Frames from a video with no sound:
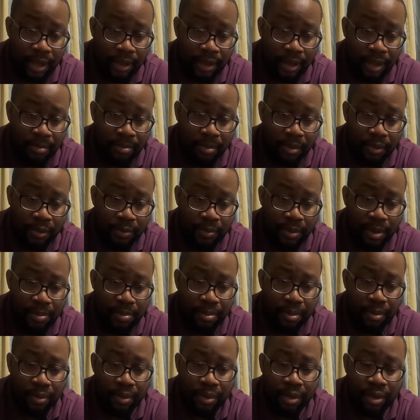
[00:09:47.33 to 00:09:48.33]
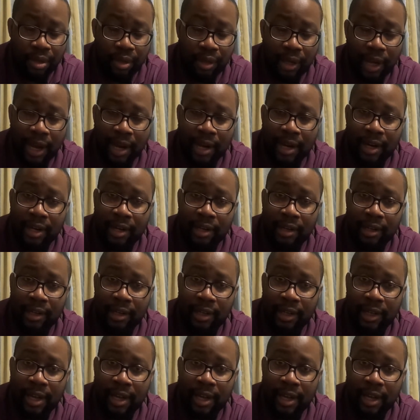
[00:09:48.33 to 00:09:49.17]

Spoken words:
I think most people would kind of